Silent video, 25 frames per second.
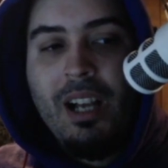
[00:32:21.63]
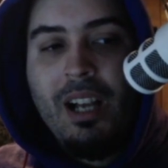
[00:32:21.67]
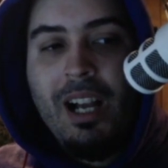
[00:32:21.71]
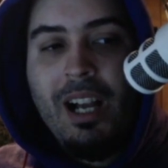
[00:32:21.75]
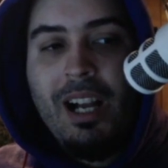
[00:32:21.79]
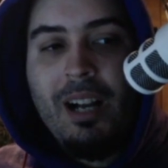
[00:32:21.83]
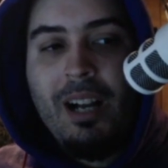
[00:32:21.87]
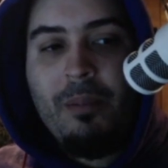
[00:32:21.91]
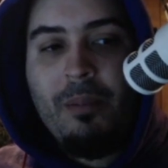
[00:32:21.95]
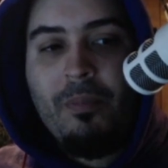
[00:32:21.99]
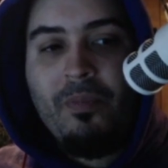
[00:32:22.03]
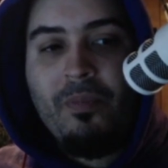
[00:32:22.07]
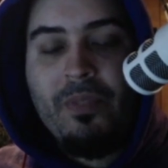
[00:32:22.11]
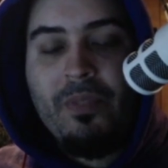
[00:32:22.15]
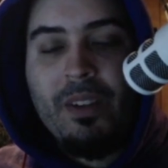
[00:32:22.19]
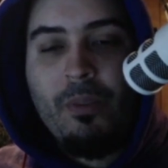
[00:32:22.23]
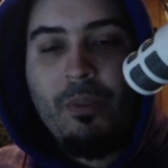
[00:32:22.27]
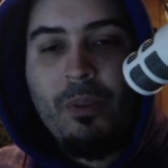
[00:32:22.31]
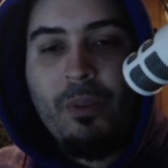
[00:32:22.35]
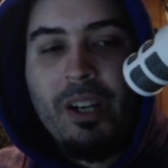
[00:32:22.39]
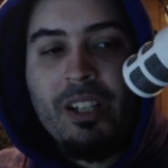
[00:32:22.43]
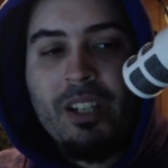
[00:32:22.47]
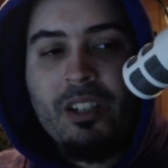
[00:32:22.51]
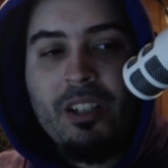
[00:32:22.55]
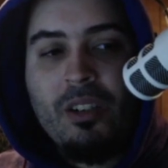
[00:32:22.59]

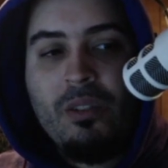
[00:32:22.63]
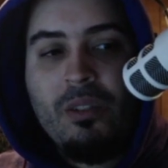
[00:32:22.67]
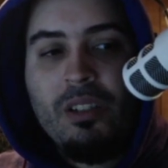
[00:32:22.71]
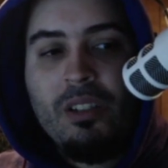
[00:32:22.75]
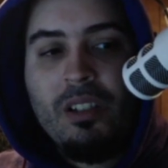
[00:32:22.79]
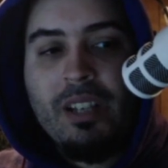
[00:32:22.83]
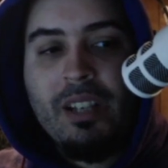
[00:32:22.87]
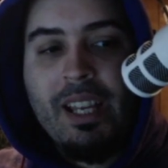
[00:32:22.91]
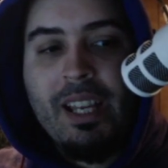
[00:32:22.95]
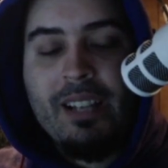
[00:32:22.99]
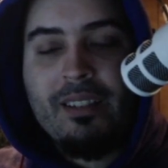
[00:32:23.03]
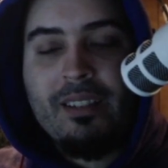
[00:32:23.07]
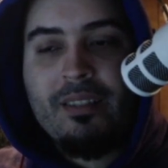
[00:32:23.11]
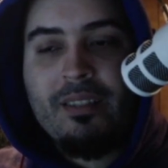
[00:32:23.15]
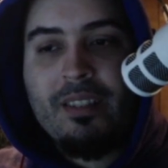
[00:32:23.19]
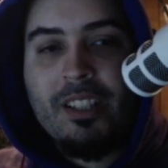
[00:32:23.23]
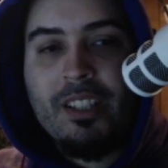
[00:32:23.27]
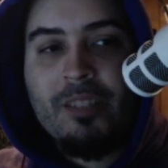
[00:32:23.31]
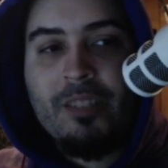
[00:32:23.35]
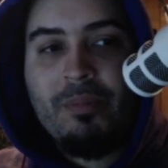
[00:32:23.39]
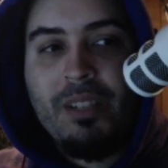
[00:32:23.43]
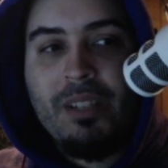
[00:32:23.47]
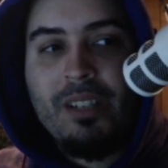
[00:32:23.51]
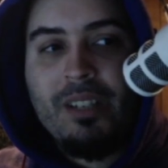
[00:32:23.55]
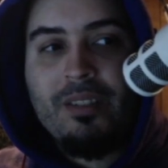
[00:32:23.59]
We're going to go look at
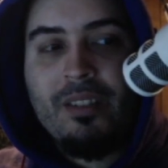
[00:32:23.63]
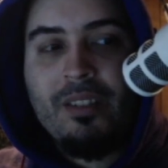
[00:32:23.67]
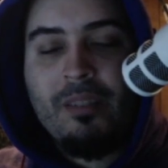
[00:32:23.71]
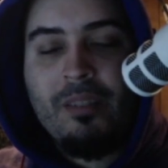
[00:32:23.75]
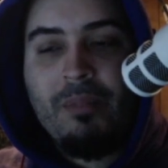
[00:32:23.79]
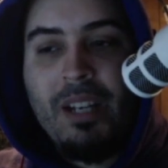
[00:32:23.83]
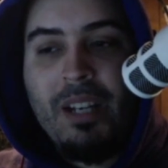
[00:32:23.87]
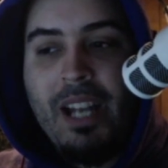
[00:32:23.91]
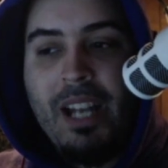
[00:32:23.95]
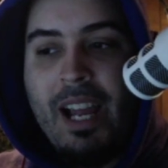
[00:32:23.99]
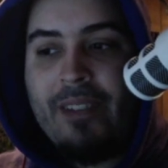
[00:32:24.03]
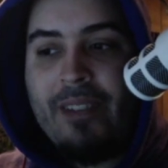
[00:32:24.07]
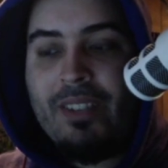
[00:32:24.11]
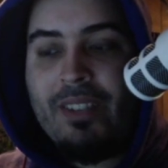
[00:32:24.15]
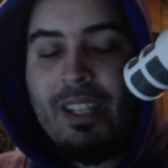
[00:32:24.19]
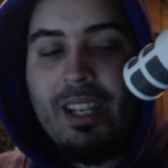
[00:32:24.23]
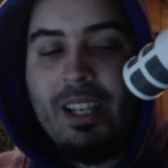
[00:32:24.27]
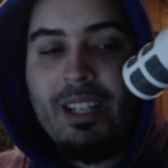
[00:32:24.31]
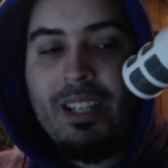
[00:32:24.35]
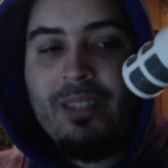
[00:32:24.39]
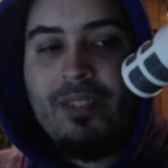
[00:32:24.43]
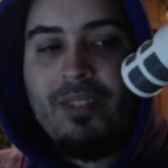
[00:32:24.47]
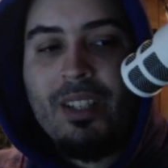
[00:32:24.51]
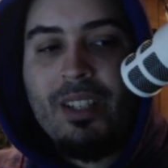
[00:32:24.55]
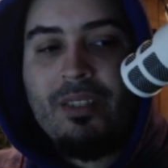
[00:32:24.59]
6+ in a bit at the
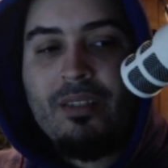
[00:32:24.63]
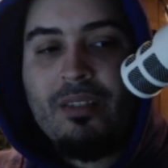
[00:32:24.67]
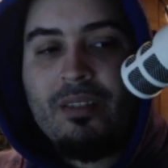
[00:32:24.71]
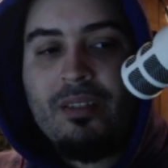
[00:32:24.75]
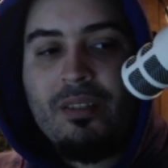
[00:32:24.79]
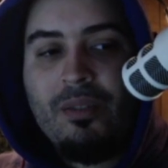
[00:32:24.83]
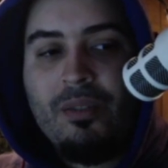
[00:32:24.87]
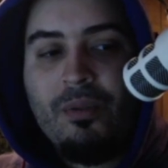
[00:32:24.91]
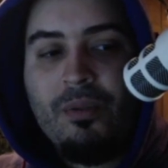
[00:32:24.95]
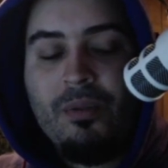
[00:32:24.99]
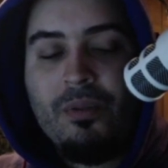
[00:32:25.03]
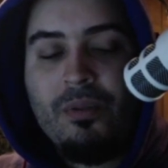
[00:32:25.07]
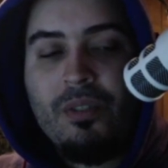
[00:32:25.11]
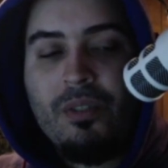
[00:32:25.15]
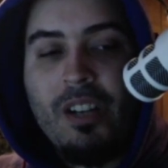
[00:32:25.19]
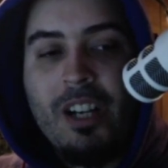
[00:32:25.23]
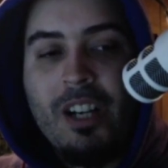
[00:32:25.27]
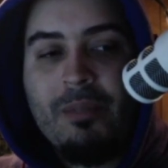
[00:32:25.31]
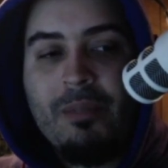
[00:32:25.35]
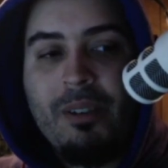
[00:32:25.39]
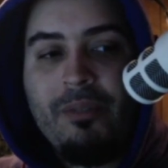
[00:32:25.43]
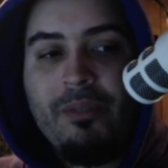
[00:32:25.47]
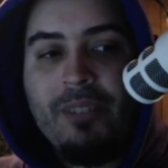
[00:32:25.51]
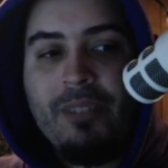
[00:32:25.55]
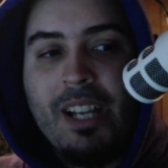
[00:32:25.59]
end of this to talk
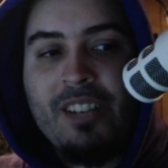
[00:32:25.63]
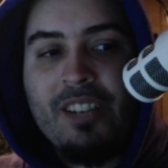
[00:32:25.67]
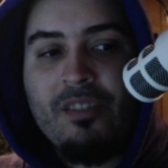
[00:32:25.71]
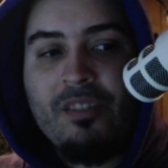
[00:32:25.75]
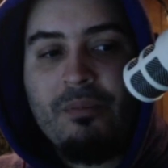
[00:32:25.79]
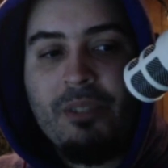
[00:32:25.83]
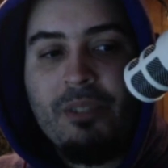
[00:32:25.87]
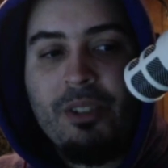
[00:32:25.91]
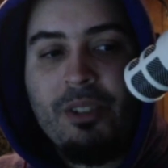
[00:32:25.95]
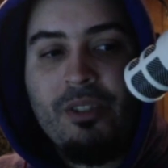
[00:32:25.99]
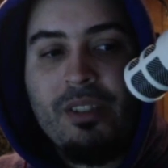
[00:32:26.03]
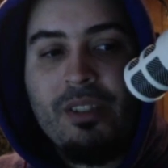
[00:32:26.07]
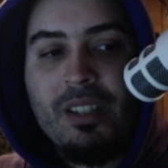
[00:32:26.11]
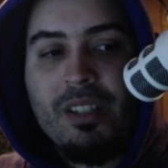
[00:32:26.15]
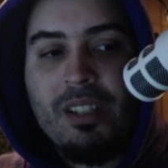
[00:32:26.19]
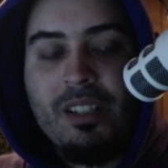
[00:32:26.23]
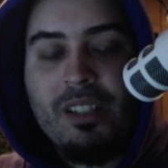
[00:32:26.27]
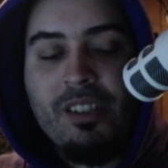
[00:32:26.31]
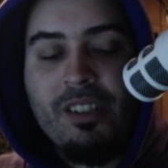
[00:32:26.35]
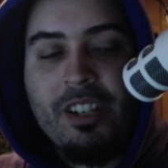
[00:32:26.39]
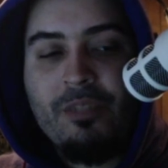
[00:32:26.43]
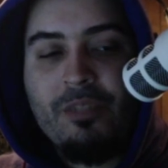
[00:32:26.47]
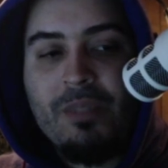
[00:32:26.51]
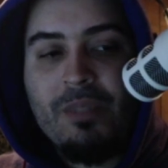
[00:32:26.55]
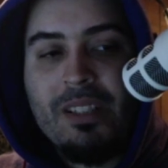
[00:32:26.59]
about Flash of Brilliance and the
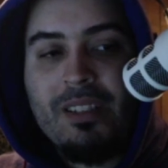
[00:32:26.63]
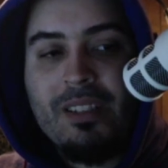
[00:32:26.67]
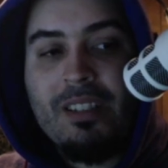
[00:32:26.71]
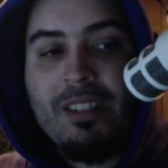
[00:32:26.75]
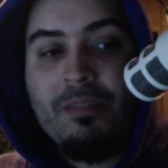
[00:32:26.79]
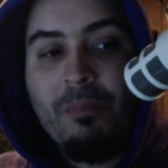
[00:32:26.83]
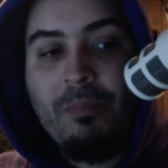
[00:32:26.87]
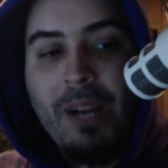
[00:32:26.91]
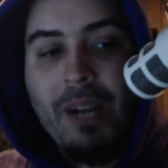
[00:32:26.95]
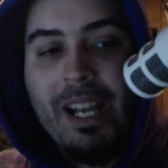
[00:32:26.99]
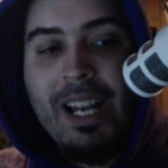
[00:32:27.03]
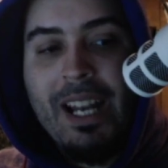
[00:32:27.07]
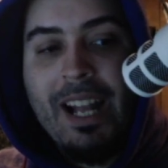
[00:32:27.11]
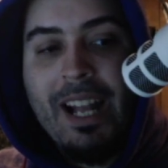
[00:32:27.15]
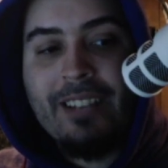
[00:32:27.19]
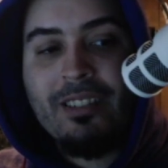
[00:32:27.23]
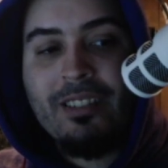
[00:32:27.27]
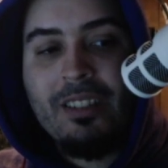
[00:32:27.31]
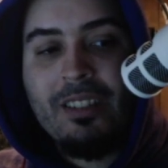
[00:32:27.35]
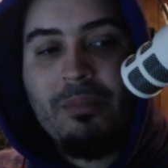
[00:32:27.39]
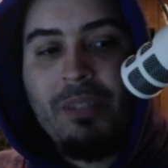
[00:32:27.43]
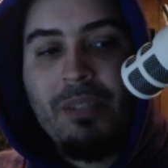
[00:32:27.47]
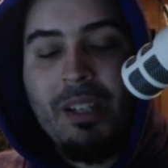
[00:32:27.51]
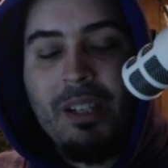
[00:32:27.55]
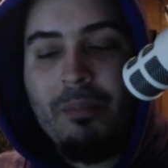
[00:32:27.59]
adjustments. This might
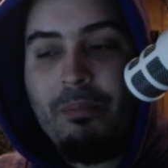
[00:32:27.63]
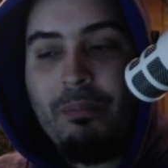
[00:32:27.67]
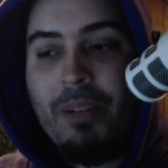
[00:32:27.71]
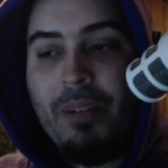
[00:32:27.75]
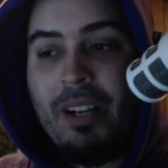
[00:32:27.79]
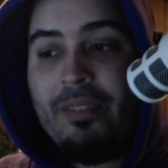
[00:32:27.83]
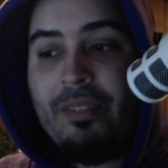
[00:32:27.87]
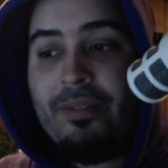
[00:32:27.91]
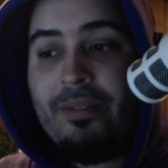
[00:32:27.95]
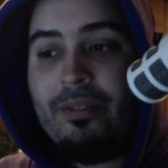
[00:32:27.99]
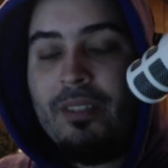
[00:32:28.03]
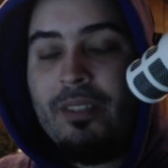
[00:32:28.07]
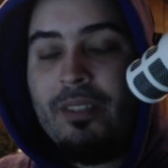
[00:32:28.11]
actually be a buff.